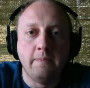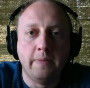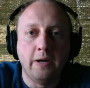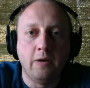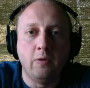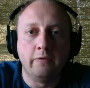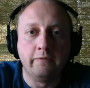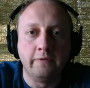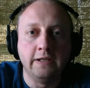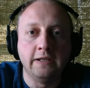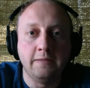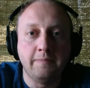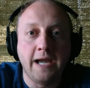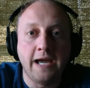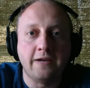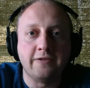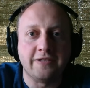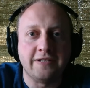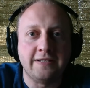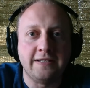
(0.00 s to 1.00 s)
But what really
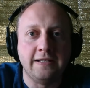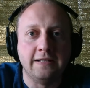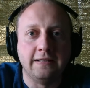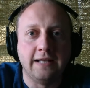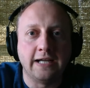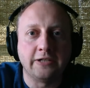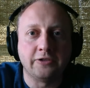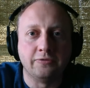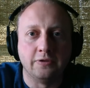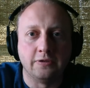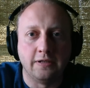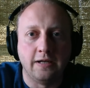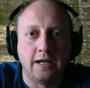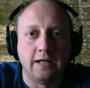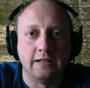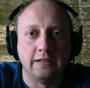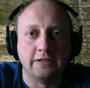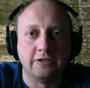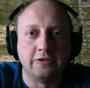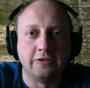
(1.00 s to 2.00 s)
matters is the Electoral
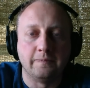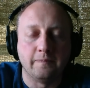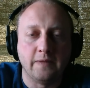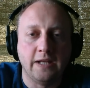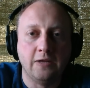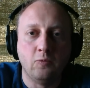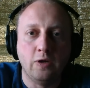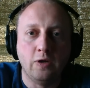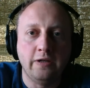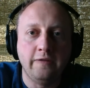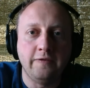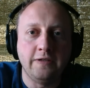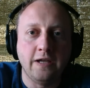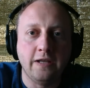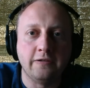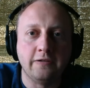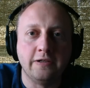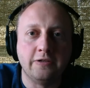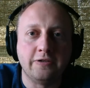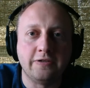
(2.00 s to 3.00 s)
College. And one of the
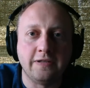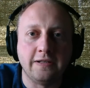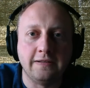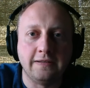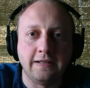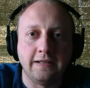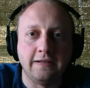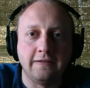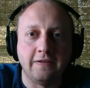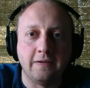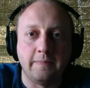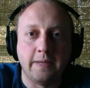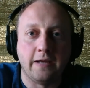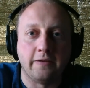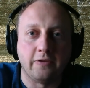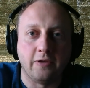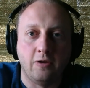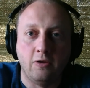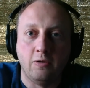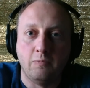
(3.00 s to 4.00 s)
other interesting things
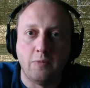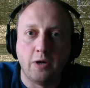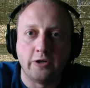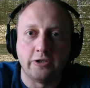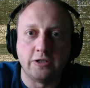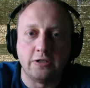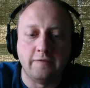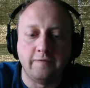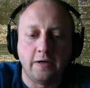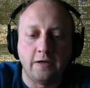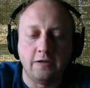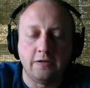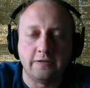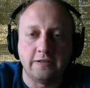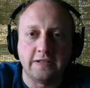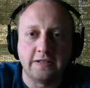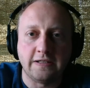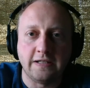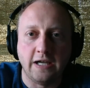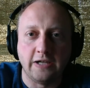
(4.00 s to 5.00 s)
about the whole margin of error
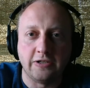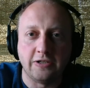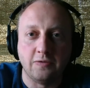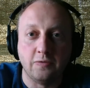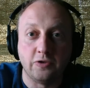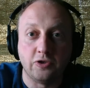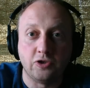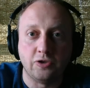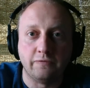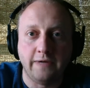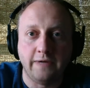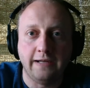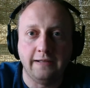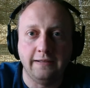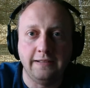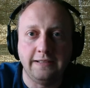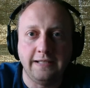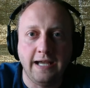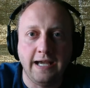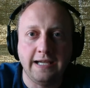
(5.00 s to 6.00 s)
discussion, which
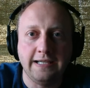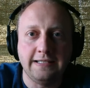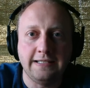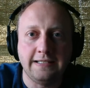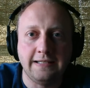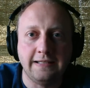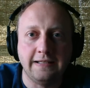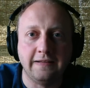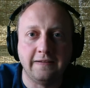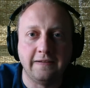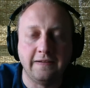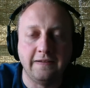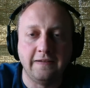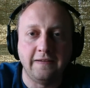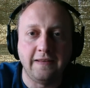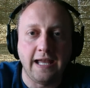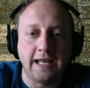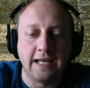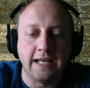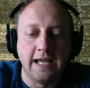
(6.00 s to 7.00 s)
directly ties to this,
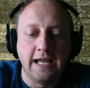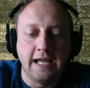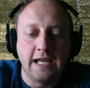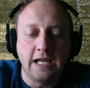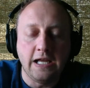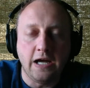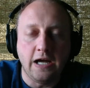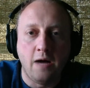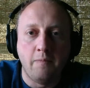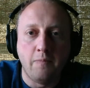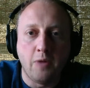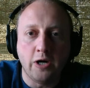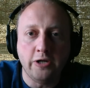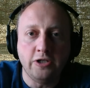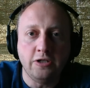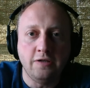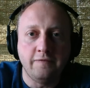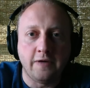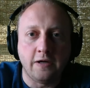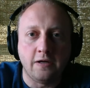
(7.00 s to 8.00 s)
is that a
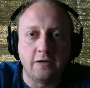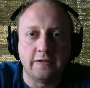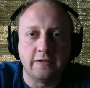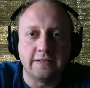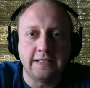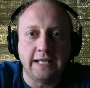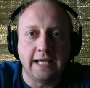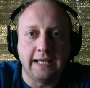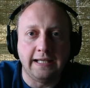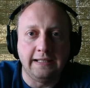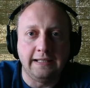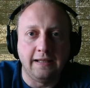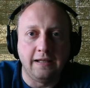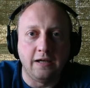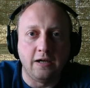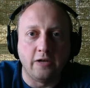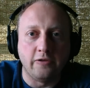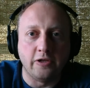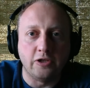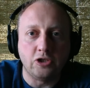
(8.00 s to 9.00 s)
margin of error is
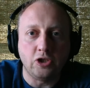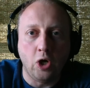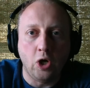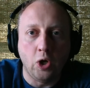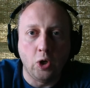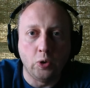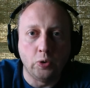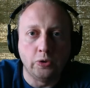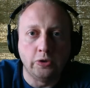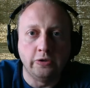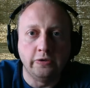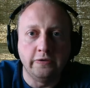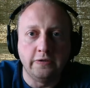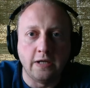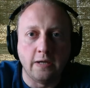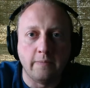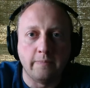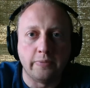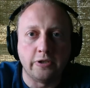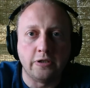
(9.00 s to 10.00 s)
calculated on the total
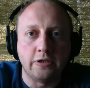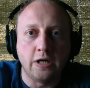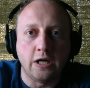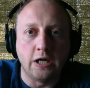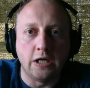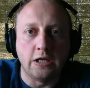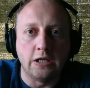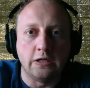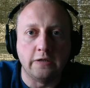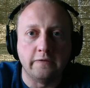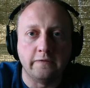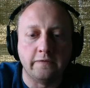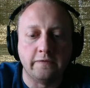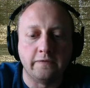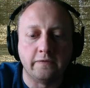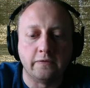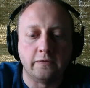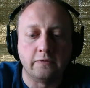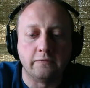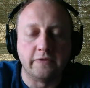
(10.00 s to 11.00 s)
number
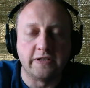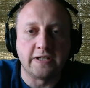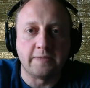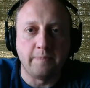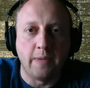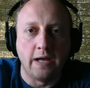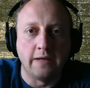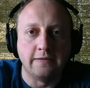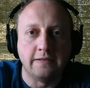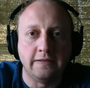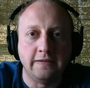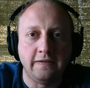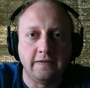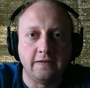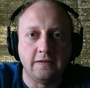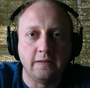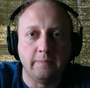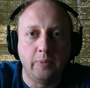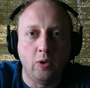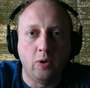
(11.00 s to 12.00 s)
of respondents
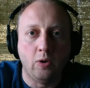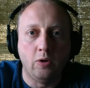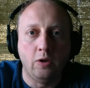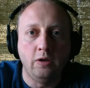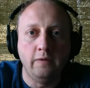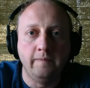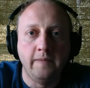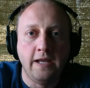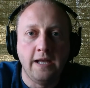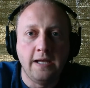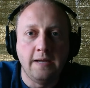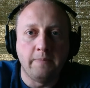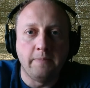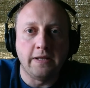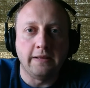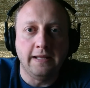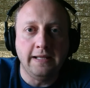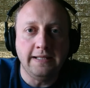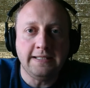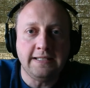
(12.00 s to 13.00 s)
in the poll.
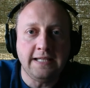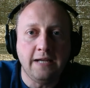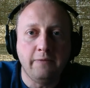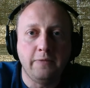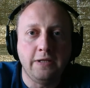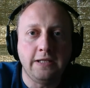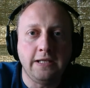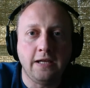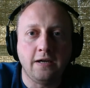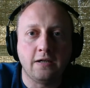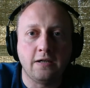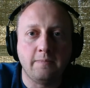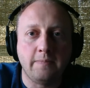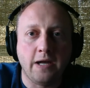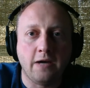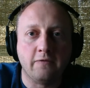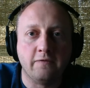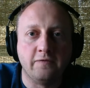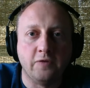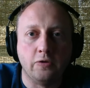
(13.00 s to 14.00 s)
But let's say we cared
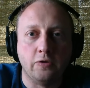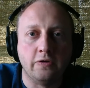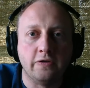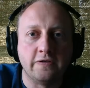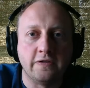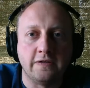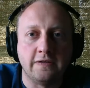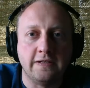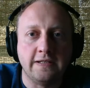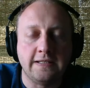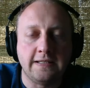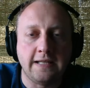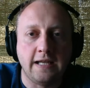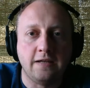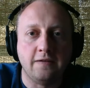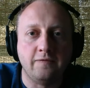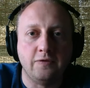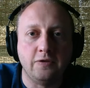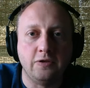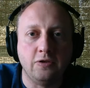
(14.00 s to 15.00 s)
about voters in the
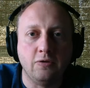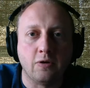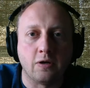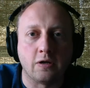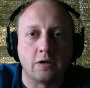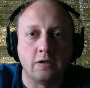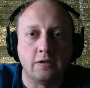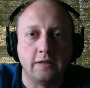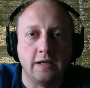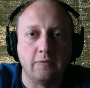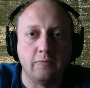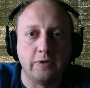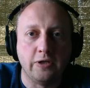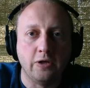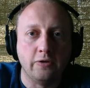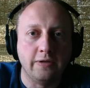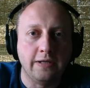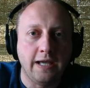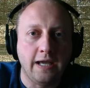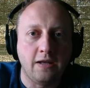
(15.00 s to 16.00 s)
state of New York, and
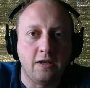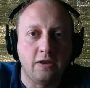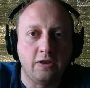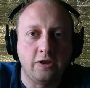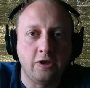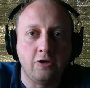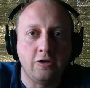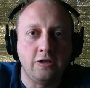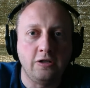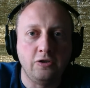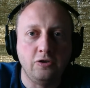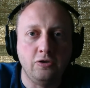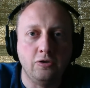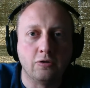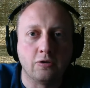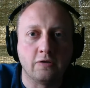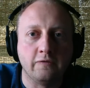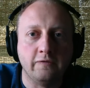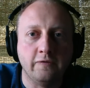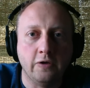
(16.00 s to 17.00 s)
we only had 30 New
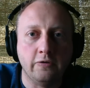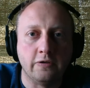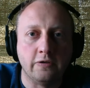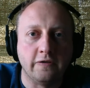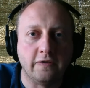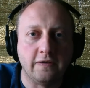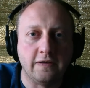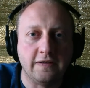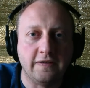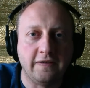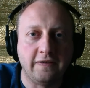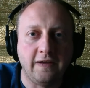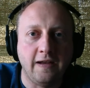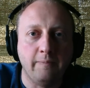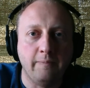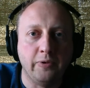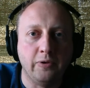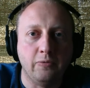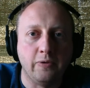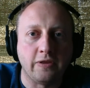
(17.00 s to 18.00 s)
York voters in a
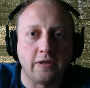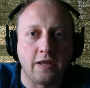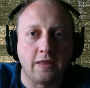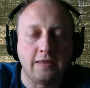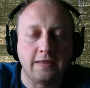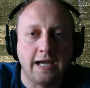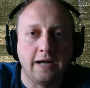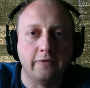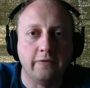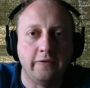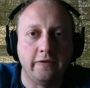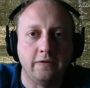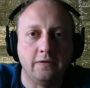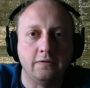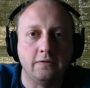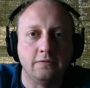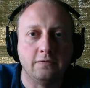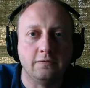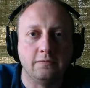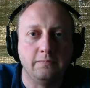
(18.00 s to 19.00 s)
sample with
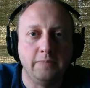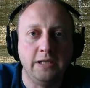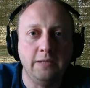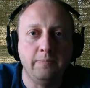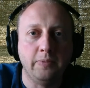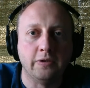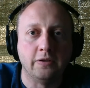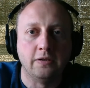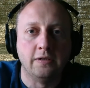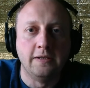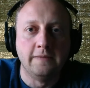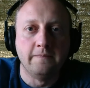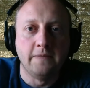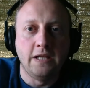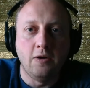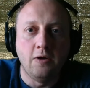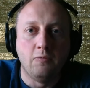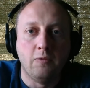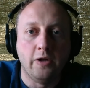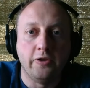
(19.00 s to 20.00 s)
1,000 people.
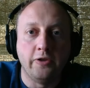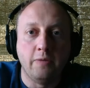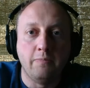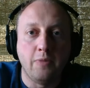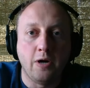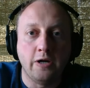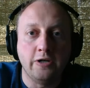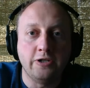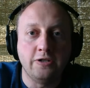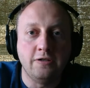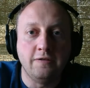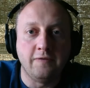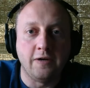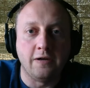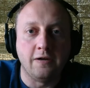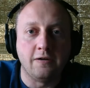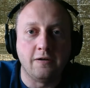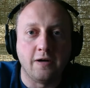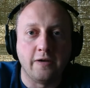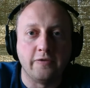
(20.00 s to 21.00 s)
Well, the margin of
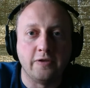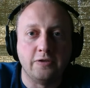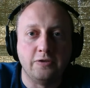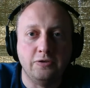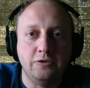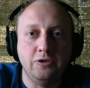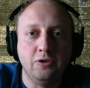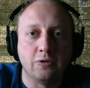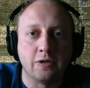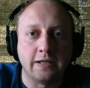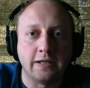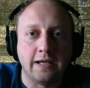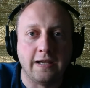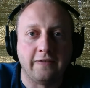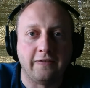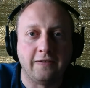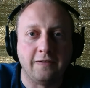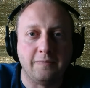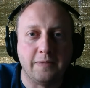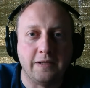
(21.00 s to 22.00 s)
error on the New York
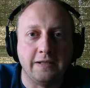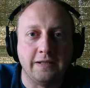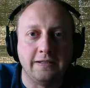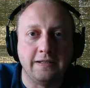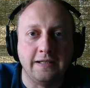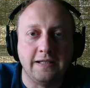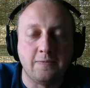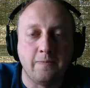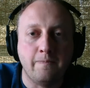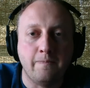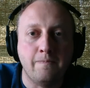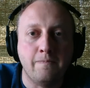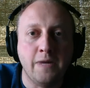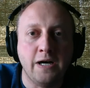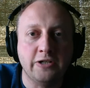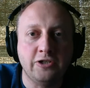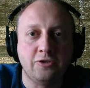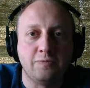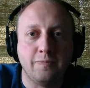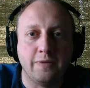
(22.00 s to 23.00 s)
estimate is
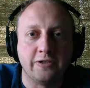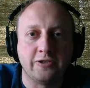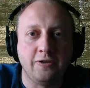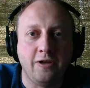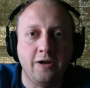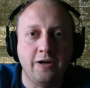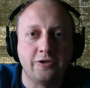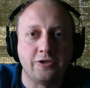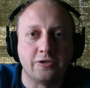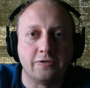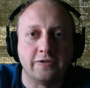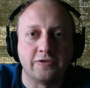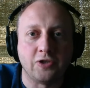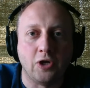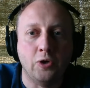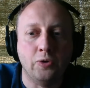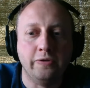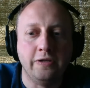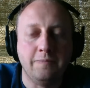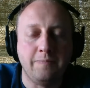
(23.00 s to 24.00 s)
much, much larger. It's
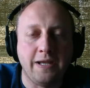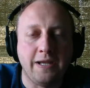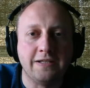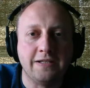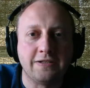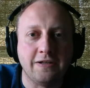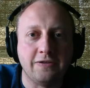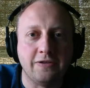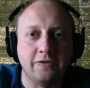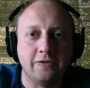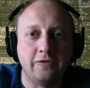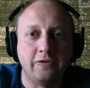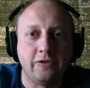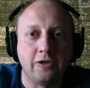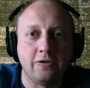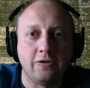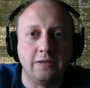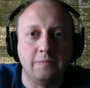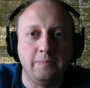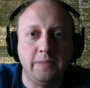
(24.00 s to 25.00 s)
only based on those
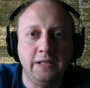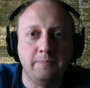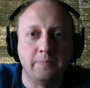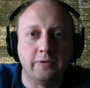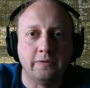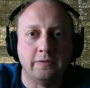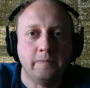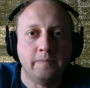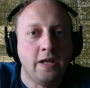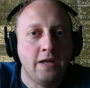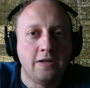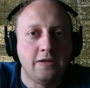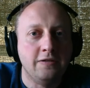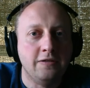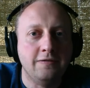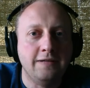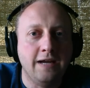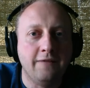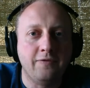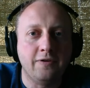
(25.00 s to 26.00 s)
30 people.
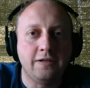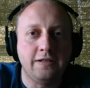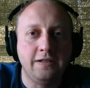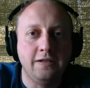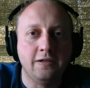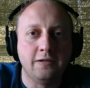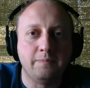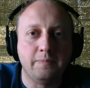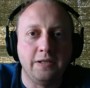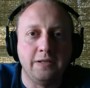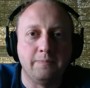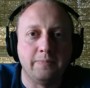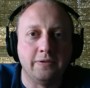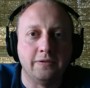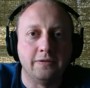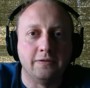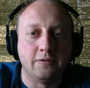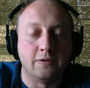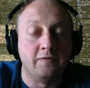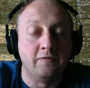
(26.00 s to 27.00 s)
You never hear
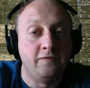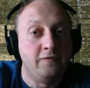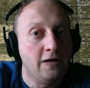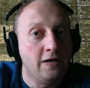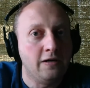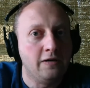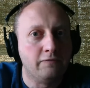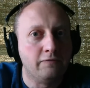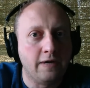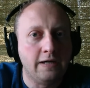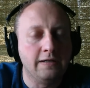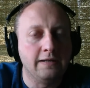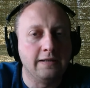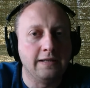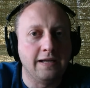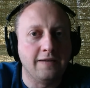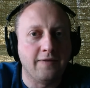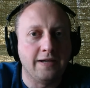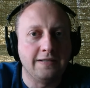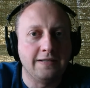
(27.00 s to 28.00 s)
people, or very
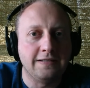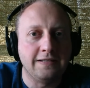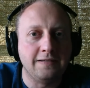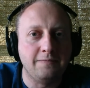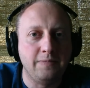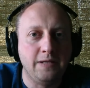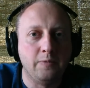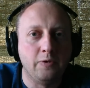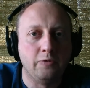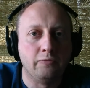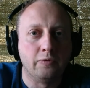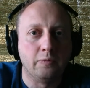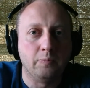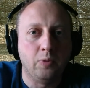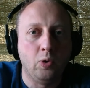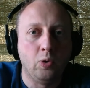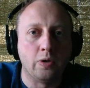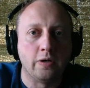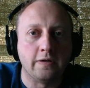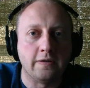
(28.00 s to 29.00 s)
rarely have I seen people
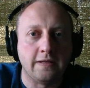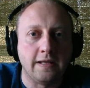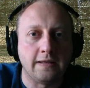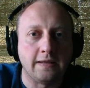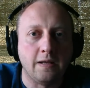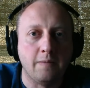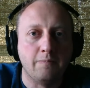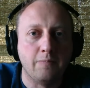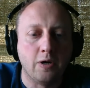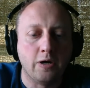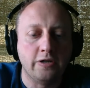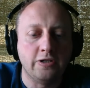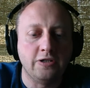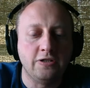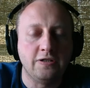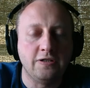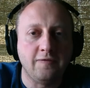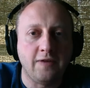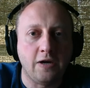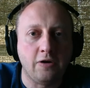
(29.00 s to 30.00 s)
report that the
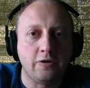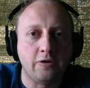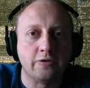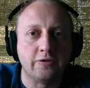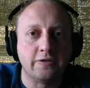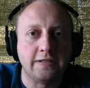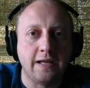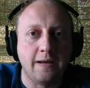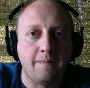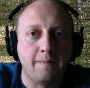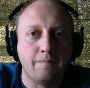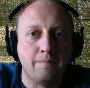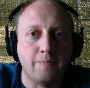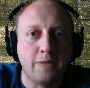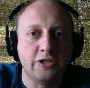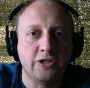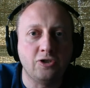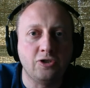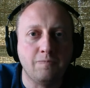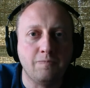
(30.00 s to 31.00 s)
margins of errors get
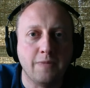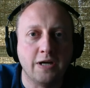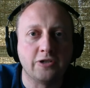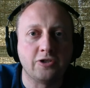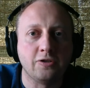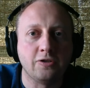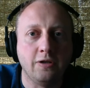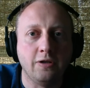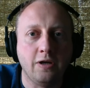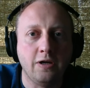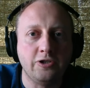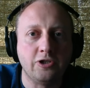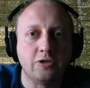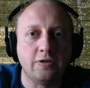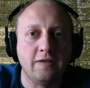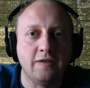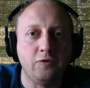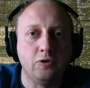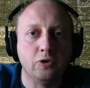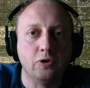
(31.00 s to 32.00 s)
much, much
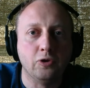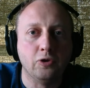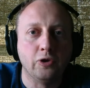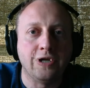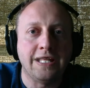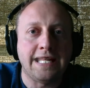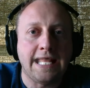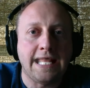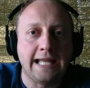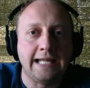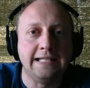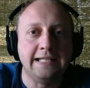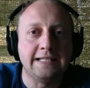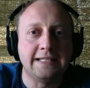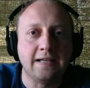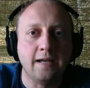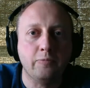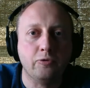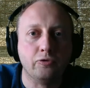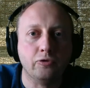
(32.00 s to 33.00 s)
larger if you look at any
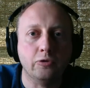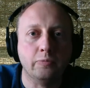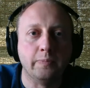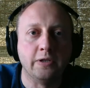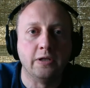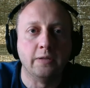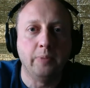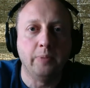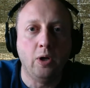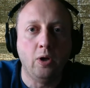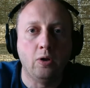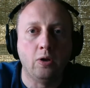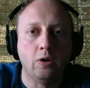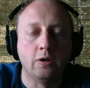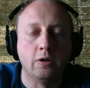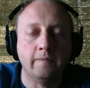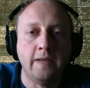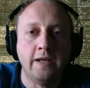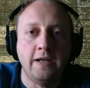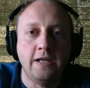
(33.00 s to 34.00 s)
subgroup in a
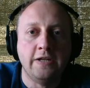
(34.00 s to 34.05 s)
poll.